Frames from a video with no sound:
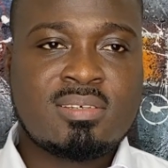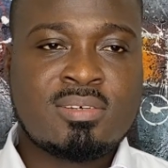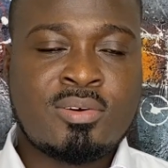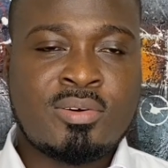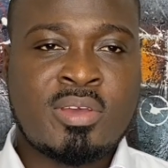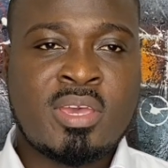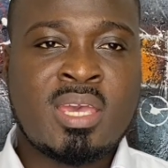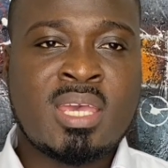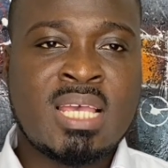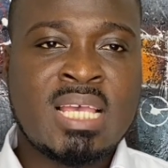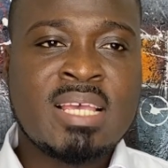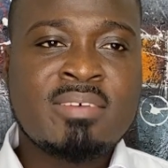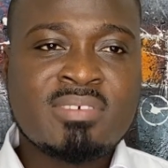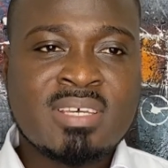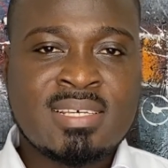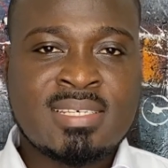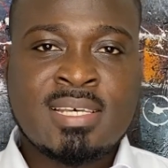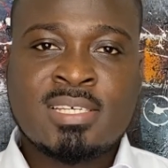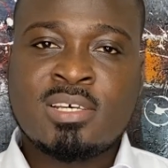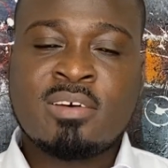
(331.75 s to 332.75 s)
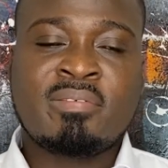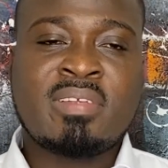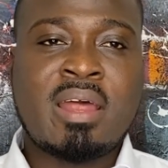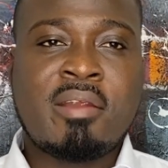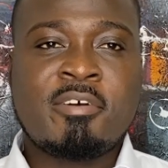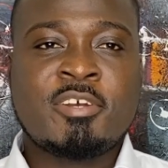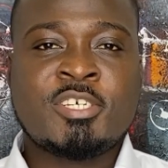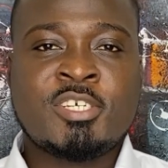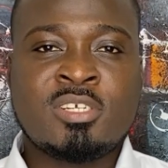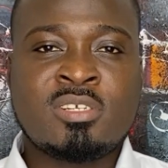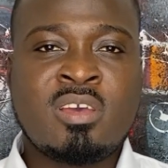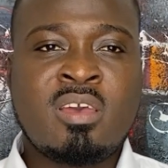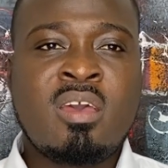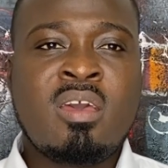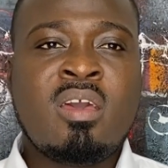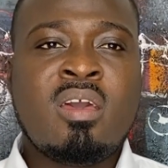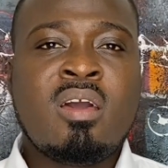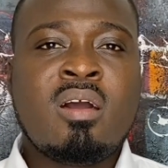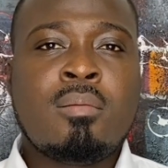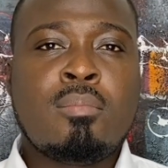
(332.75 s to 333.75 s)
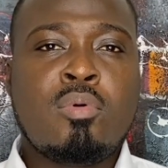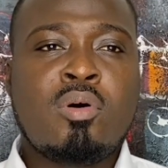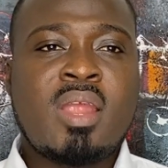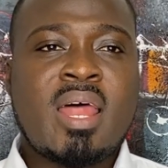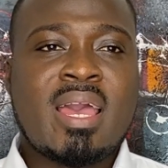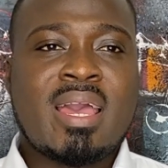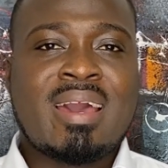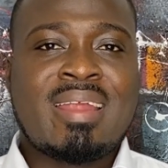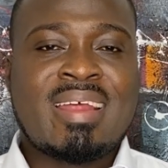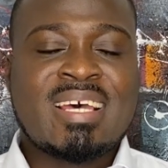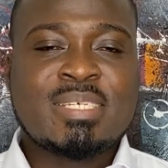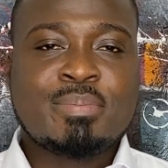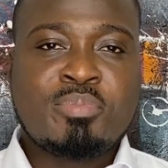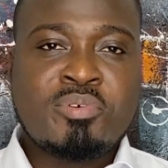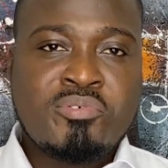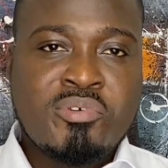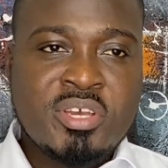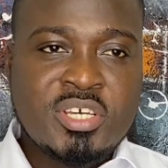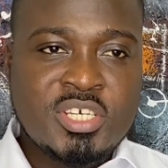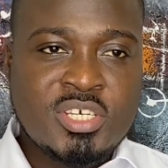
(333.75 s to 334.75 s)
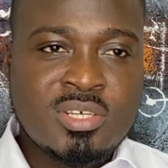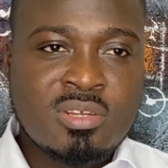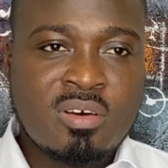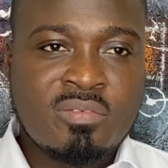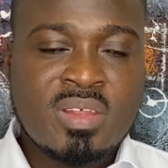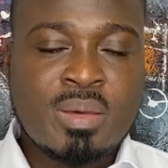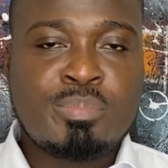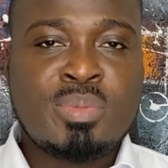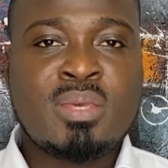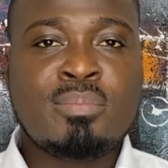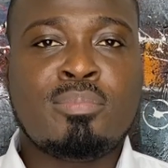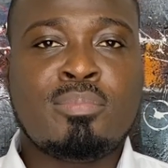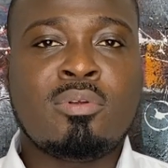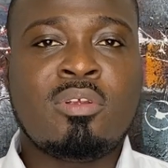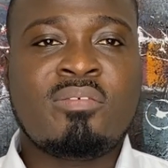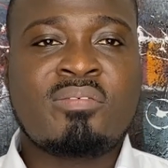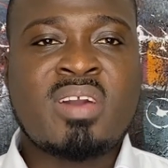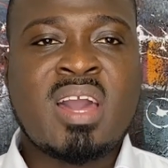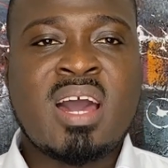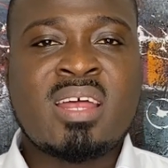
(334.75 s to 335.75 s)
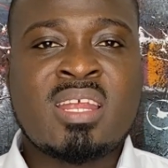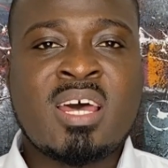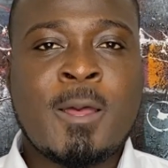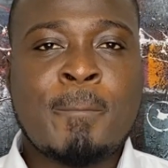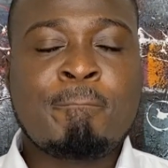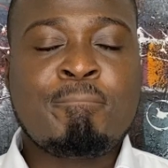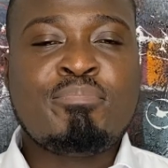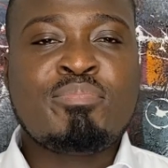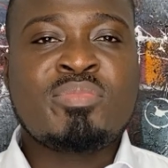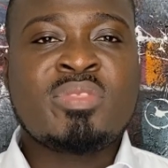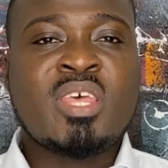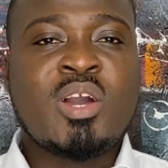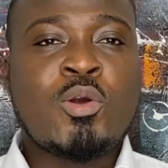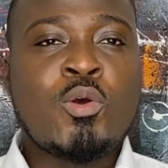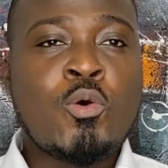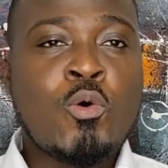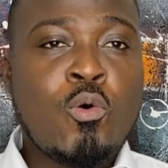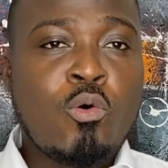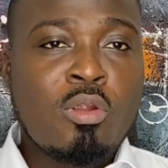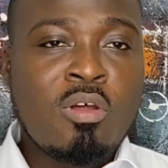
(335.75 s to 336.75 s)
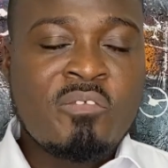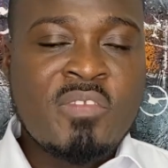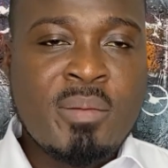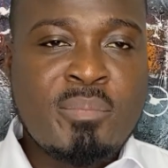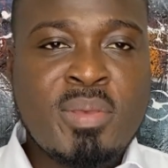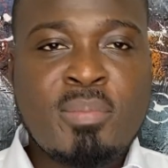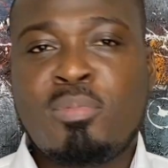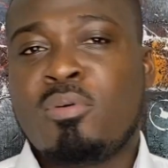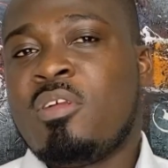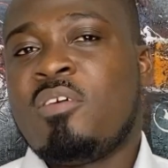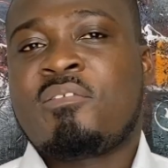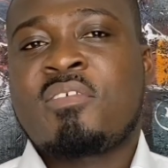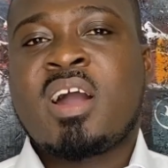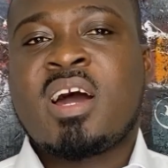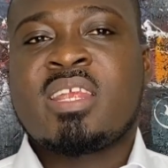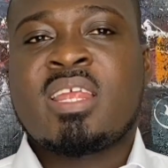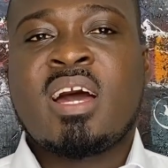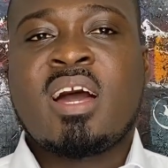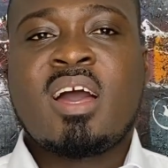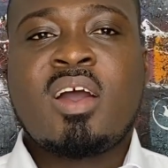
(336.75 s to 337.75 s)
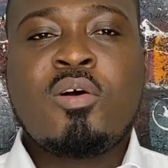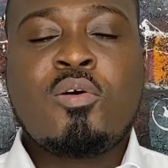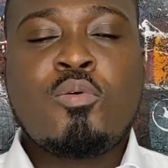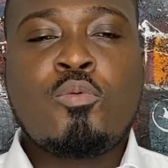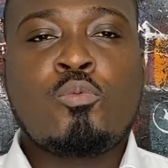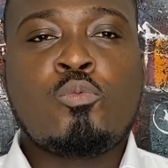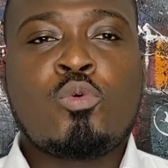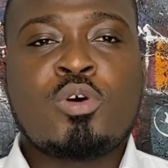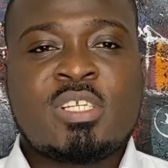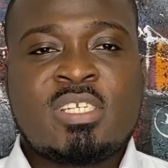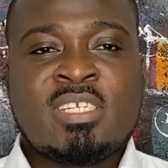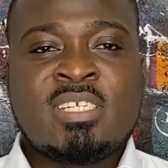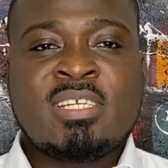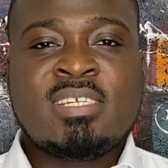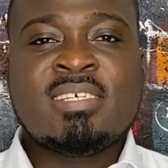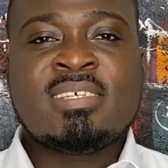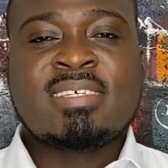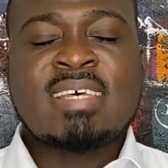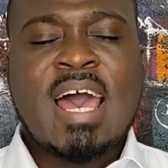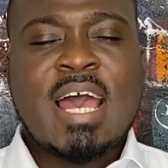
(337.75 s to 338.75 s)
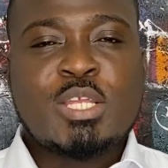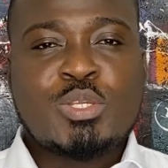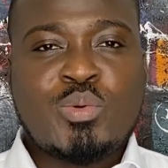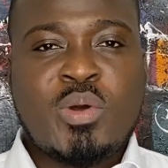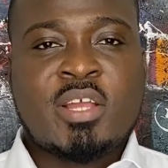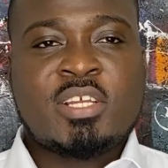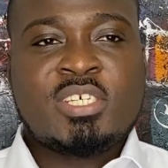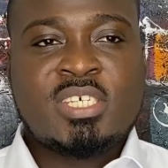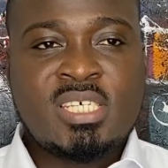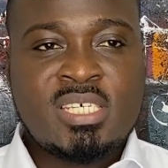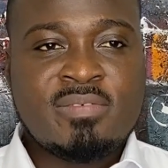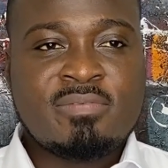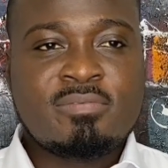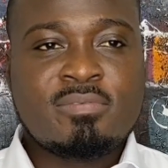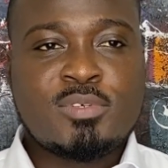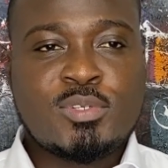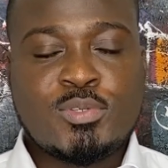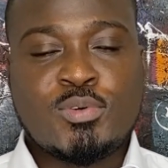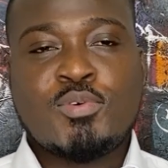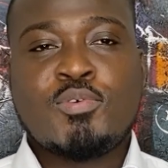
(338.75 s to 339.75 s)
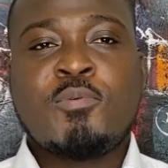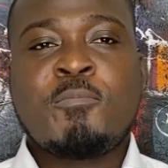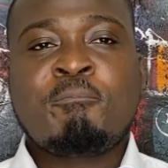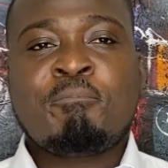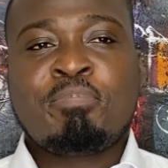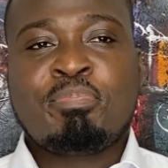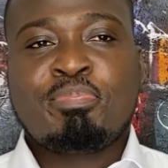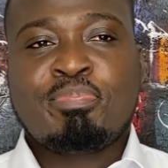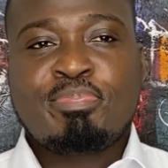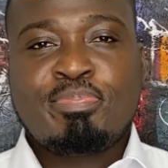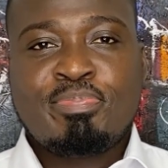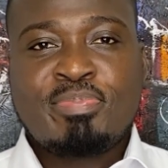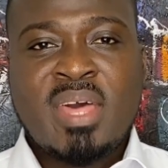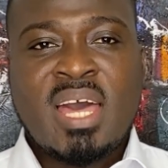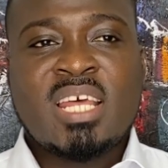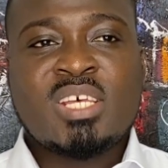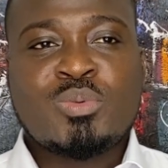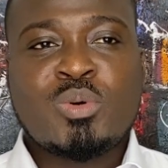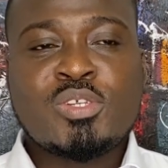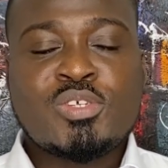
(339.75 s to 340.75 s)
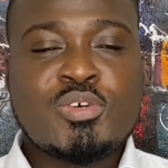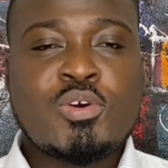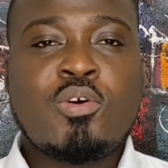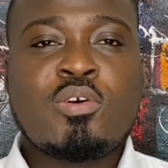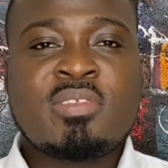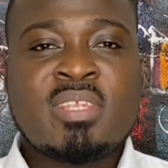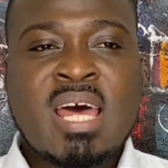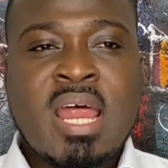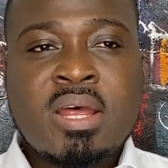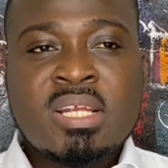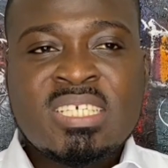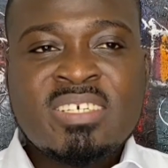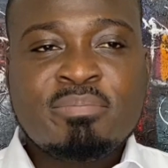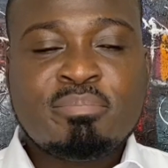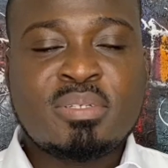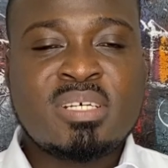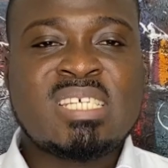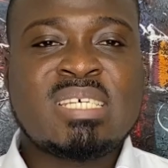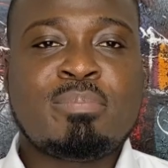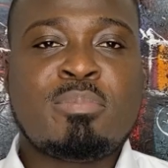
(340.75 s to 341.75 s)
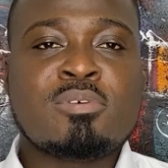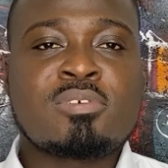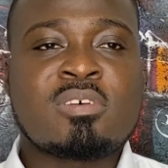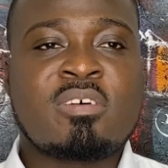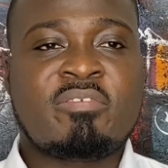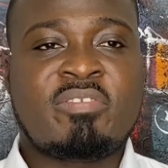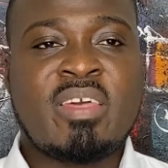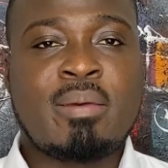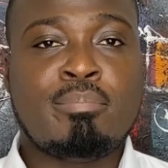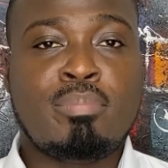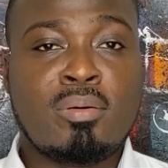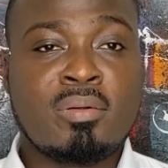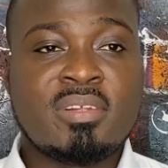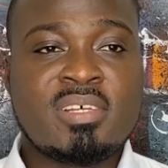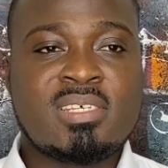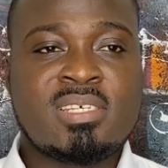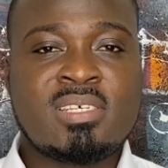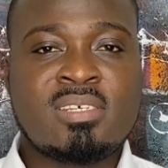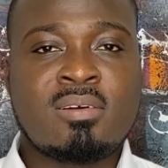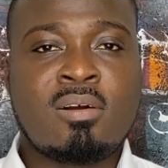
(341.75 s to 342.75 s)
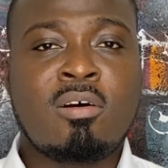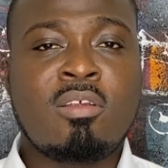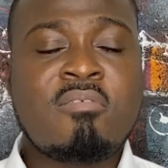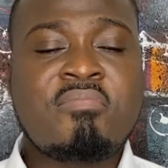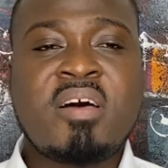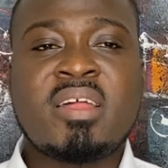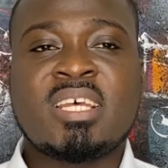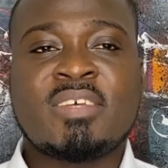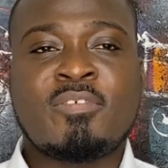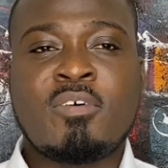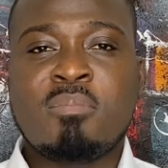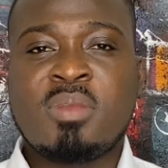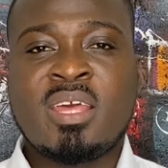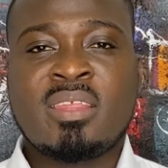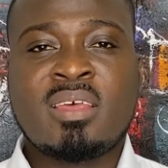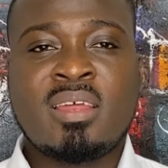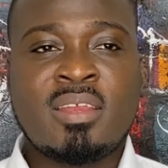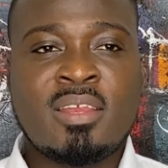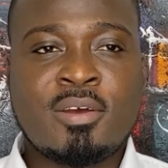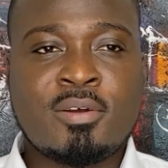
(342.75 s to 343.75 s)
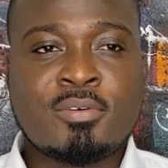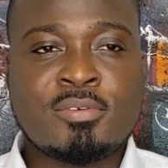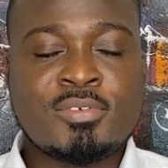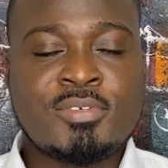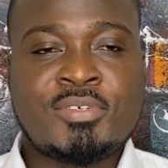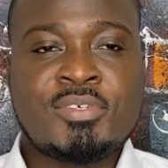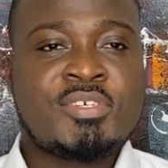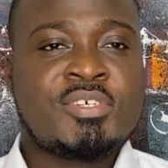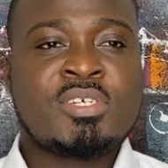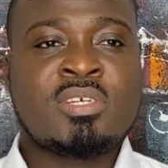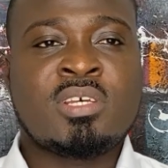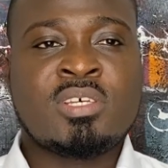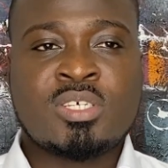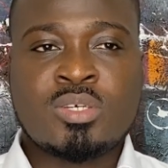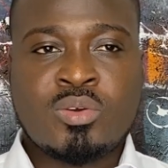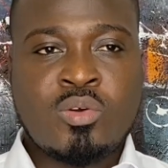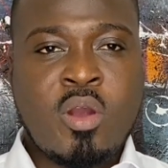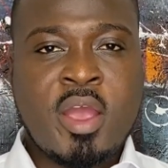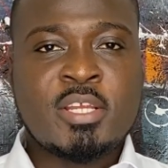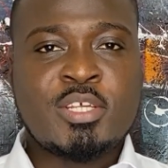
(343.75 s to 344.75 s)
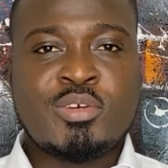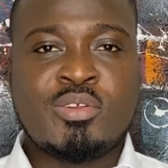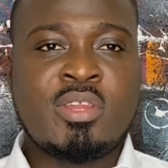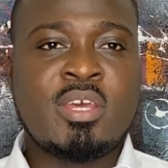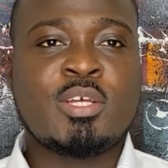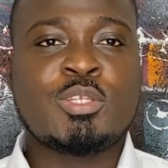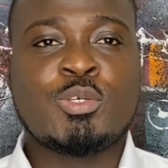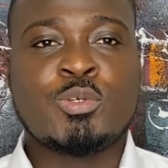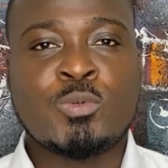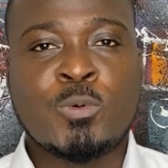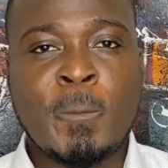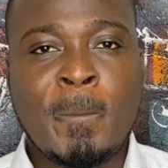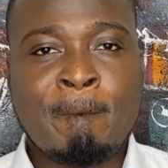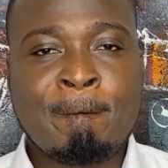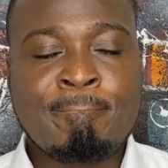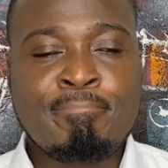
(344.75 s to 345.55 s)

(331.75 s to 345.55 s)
Okay, it gives a sense of direction, more like an aspiration of the people of Ghana, the goal of the people of Ghana, what they desire to achieve. So that is what we call directive principles of state policy. All of that is formulated in the Constitution. It's quite unique to